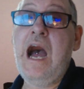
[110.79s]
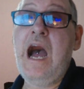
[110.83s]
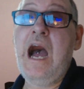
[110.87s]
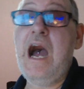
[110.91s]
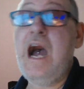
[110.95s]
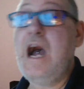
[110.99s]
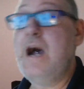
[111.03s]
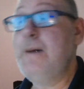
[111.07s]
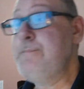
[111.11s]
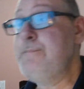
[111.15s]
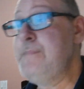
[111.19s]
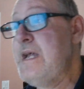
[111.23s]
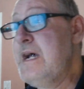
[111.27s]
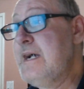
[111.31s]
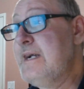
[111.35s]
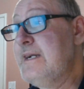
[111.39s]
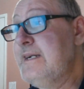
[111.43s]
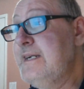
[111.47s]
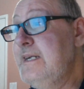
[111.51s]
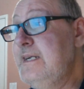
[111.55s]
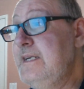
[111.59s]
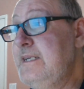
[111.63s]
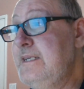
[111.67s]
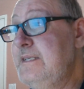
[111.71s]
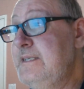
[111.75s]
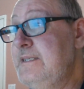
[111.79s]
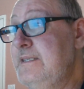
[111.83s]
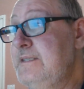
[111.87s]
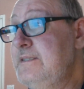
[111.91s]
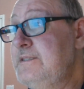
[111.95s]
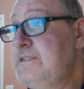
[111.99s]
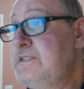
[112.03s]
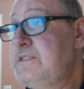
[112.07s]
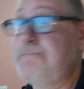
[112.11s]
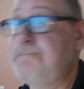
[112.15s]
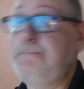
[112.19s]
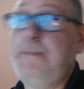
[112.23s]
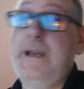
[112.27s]
I'm not going to
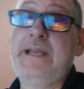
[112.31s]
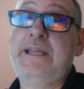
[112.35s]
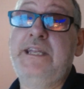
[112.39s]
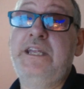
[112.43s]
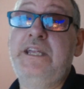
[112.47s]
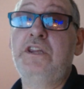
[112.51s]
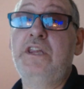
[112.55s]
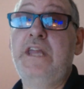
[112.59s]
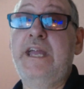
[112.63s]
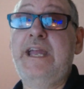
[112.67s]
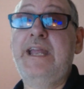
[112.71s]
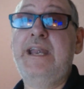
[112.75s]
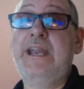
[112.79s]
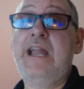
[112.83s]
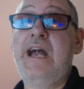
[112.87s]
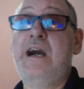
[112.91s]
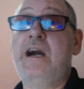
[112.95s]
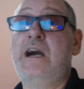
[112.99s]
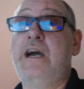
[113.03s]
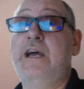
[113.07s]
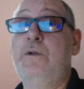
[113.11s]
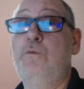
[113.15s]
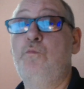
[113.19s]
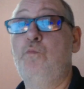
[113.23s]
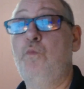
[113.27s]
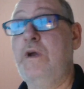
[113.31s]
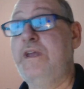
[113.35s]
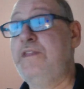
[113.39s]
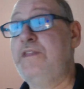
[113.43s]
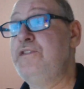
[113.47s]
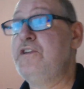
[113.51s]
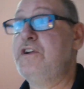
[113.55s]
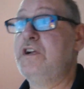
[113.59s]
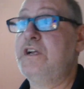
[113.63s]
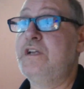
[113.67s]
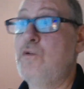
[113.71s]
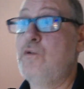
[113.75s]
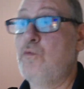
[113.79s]
speculate on when
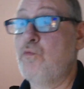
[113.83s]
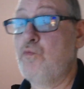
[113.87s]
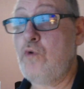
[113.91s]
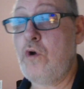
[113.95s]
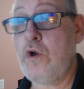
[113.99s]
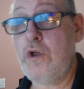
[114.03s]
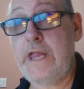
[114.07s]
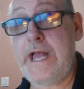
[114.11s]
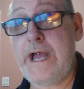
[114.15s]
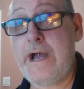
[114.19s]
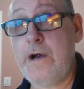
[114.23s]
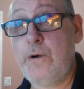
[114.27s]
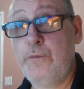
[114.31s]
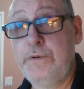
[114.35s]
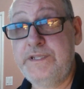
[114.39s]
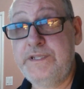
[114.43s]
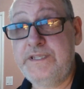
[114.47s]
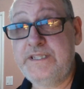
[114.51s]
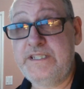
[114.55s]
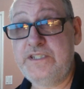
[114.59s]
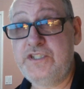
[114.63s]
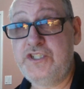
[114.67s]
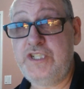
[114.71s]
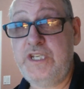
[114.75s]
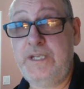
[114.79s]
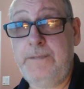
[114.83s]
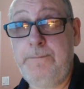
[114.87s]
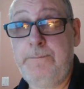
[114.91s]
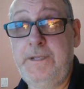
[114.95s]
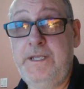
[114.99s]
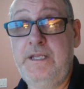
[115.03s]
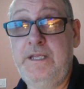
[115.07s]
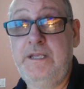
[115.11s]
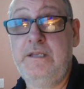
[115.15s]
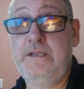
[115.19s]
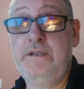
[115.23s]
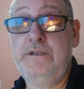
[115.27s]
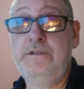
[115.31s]
they're going to roll out with the
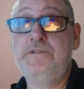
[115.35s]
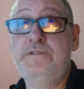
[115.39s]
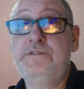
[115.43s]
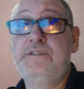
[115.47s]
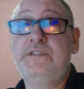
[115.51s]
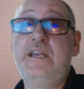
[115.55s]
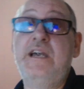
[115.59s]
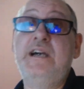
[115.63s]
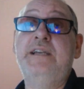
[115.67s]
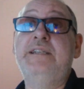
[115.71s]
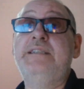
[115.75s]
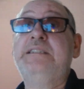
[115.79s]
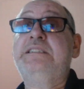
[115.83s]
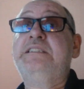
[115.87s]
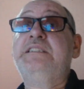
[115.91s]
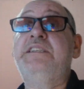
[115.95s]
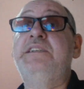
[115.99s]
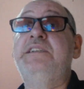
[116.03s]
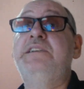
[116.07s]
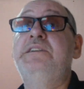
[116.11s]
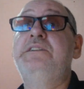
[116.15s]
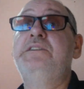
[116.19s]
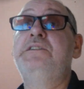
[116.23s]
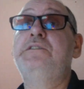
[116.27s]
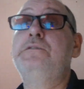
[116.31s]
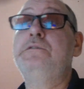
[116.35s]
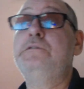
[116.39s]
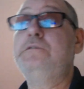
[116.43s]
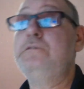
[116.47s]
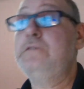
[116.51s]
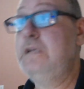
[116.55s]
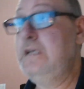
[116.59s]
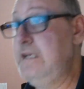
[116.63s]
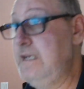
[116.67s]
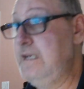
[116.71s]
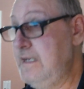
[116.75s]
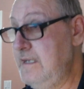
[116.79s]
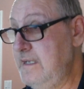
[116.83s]
GPUs until
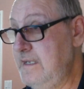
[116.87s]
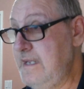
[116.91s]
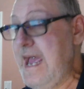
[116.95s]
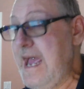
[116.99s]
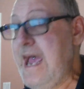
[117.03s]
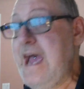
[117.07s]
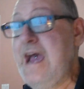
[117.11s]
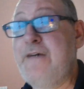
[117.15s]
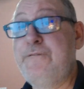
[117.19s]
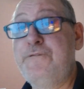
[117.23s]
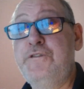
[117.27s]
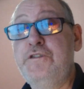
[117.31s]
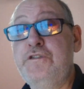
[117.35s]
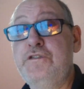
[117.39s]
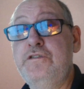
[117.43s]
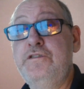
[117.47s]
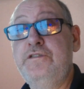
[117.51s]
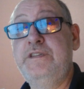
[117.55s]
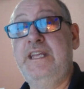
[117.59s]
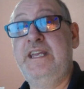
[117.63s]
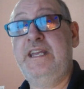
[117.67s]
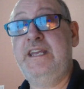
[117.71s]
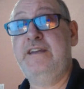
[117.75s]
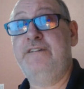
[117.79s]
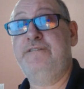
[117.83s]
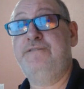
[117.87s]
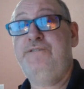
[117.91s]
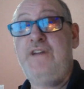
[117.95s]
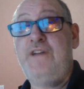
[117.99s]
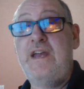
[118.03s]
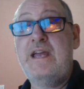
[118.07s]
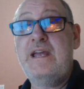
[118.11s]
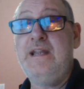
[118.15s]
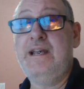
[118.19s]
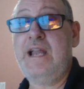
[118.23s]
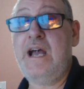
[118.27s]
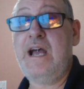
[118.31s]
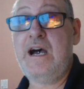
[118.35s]
after the
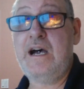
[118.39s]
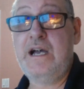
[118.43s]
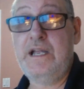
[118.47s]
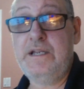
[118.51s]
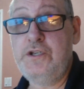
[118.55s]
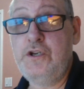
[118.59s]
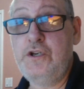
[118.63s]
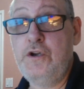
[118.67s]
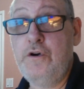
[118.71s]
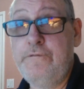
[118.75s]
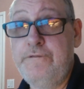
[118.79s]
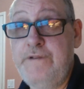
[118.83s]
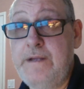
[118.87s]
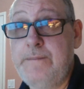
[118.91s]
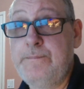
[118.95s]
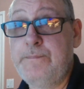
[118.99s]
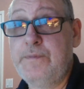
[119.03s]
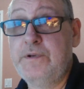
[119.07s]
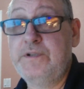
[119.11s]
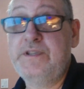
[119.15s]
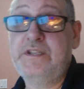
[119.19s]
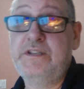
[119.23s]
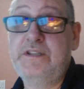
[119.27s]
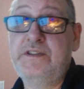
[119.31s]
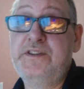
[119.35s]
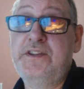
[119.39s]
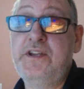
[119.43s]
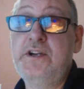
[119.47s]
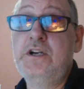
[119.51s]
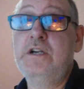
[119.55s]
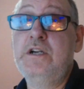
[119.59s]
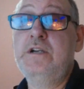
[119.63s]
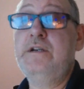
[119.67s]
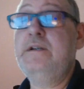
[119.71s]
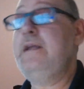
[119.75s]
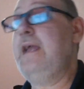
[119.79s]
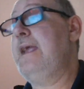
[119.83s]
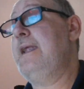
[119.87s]
event on November the
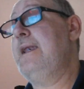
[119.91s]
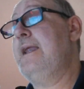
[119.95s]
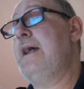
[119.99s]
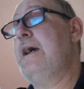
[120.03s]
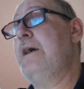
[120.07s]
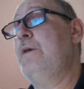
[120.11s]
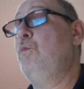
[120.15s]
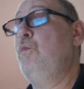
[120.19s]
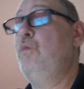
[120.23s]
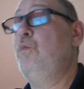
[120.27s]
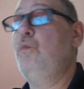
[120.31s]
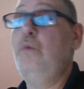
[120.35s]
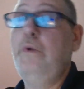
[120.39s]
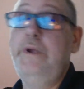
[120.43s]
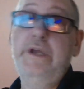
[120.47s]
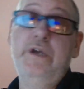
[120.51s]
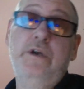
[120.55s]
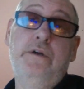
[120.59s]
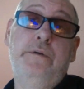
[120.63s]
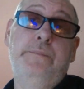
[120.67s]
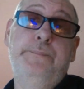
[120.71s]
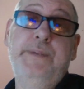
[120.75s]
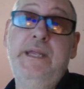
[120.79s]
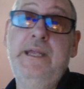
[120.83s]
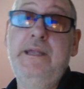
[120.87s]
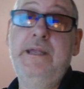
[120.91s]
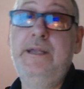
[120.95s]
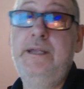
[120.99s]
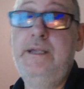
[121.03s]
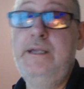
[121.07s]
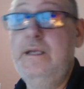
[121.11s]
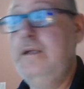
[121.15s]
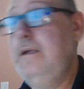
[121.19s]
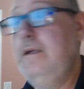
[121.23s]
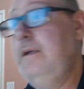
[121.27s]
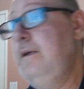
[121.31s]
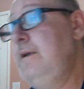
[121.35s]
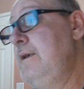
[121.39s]
3rd, and I will be
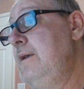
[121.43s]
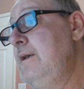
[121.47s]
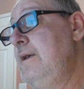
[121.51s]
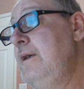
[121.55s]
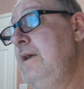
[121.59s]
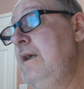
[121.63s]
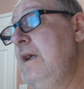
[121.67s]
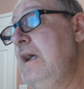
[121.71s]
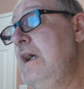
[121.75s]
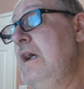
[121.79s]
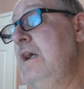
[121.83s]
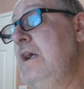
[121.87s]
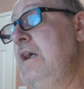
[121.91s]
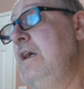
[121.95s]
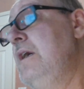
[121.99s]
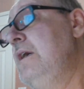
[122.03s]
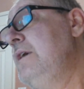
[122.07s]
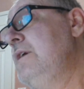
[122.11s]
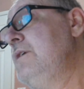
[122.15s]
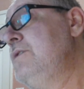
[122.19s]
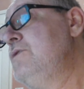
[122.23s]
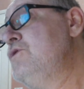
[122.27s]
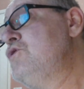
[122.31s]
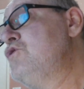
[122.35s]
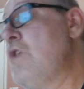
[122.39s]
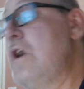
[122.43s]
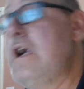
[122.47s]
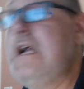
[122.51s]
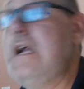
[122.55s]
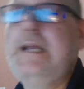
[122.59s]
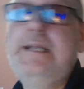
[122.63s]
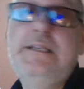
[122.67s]
trying